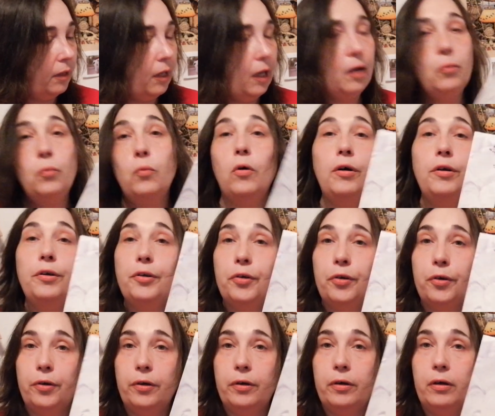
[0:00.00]
I want
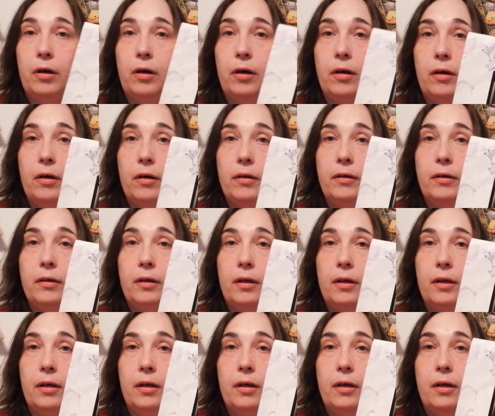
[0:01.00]
her on
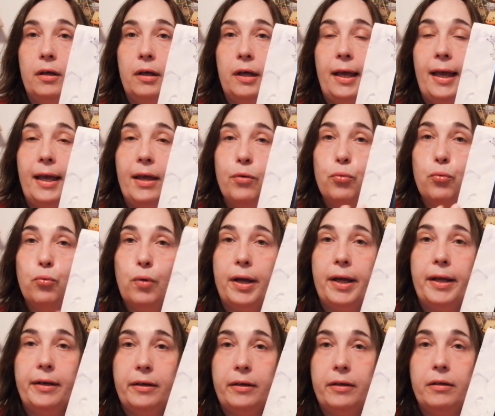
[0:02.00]
a
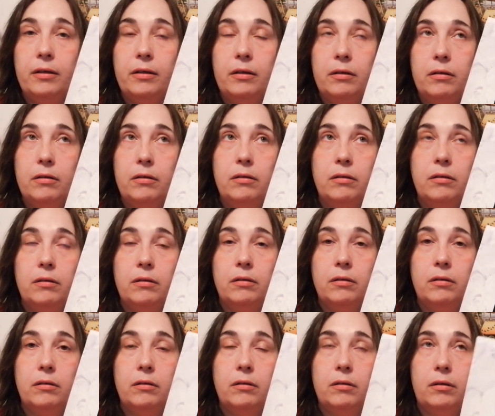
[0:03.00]
red,
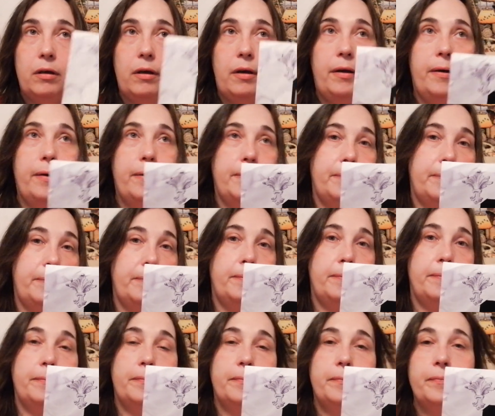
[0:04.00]

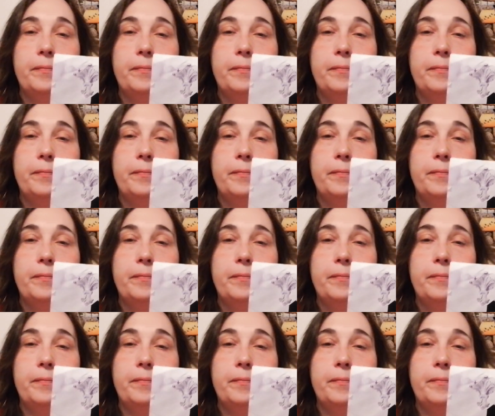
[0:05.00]
um,